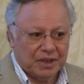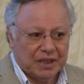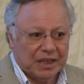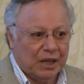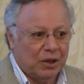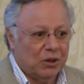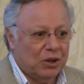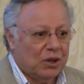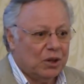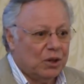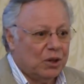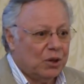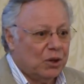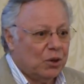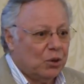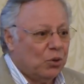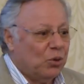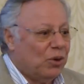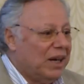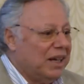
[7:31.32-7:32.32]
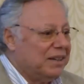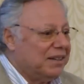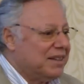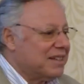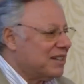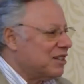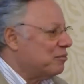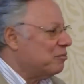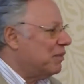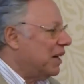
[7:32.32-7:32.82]
Now, why
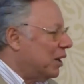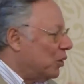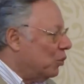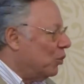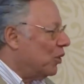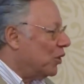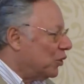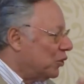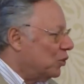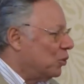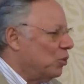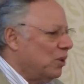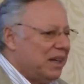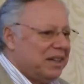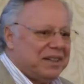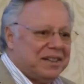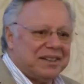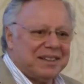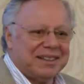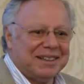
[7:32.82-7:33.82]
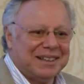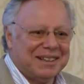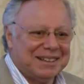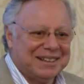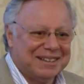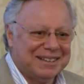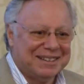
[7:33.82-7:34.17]
doesn't my word do anything?